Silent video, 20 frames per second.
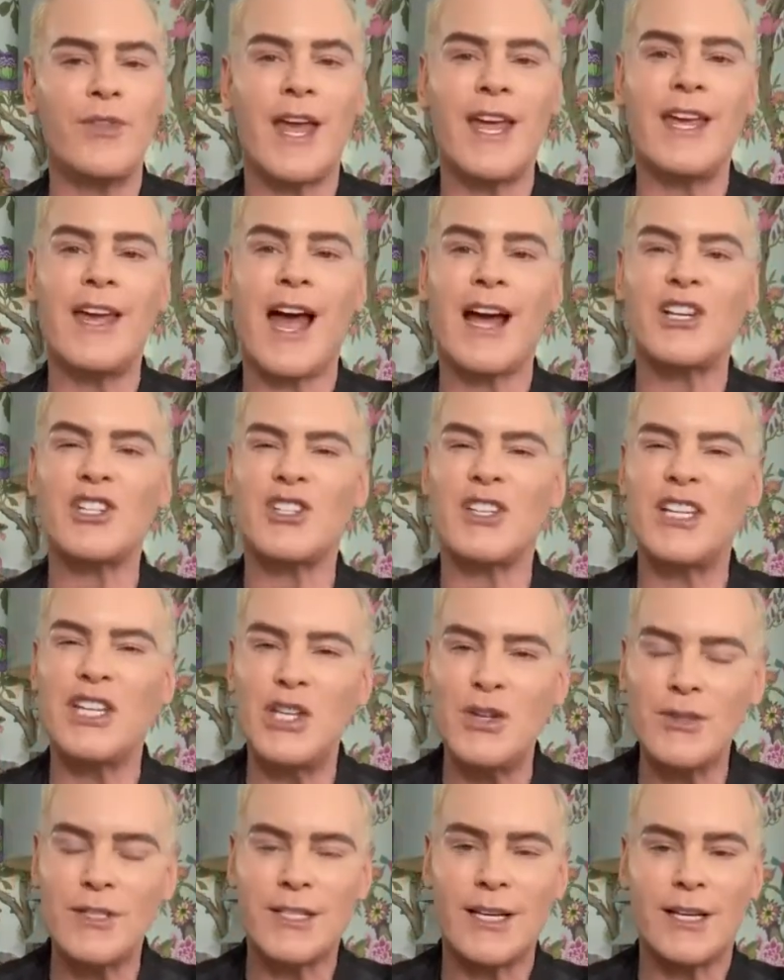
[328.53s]
they actually
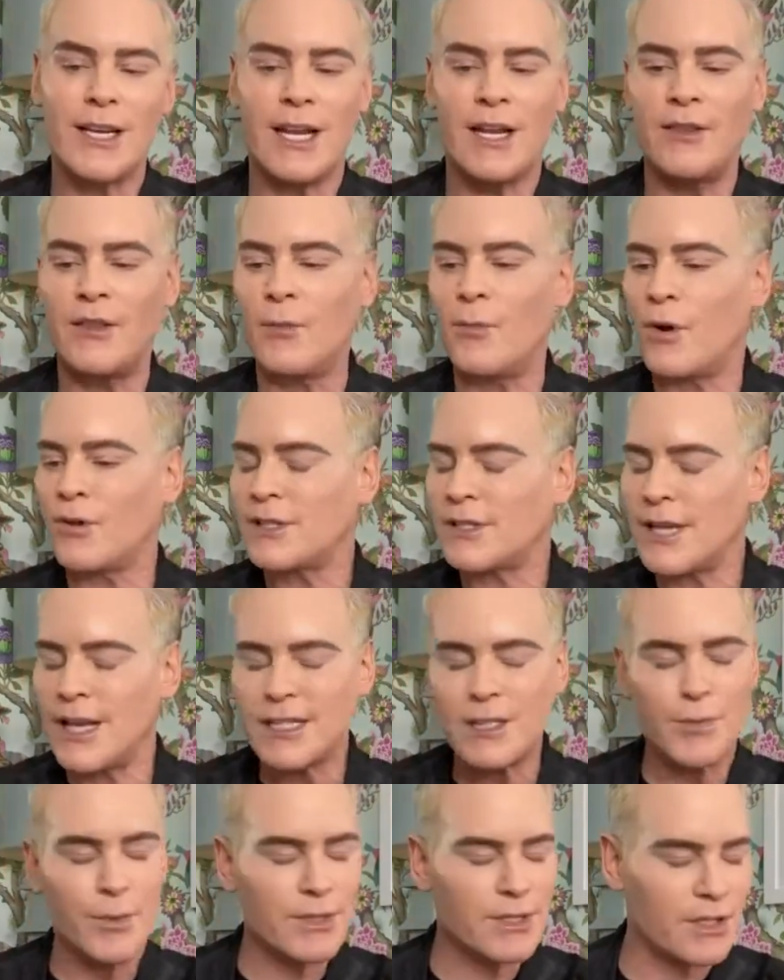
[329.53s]
used it in the most
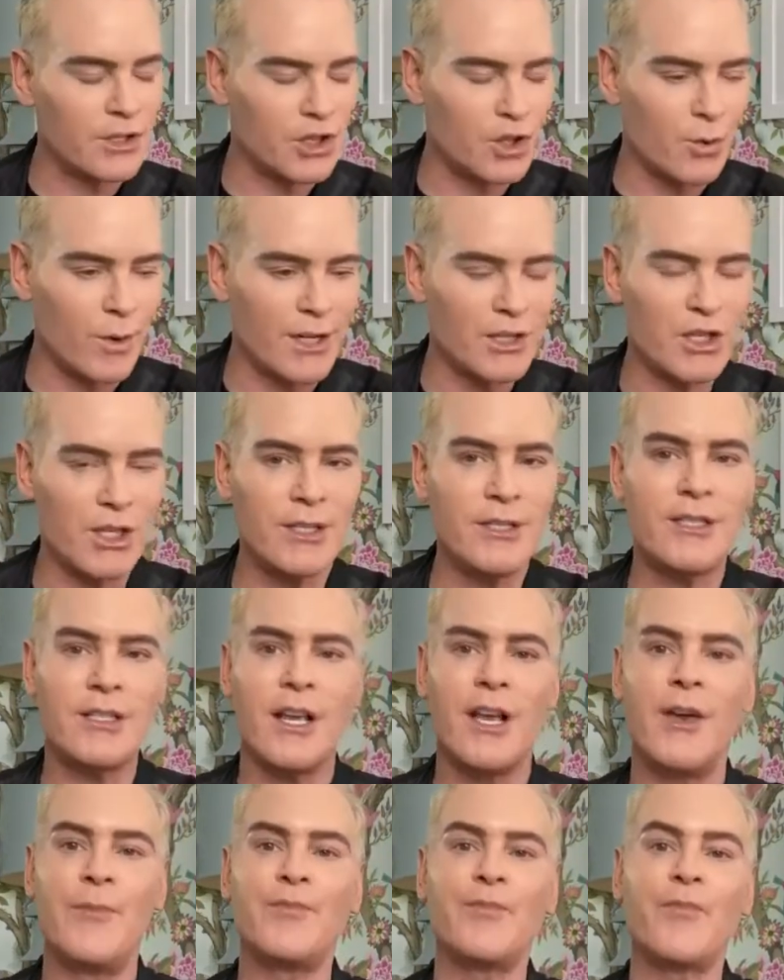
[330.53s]
desperate situations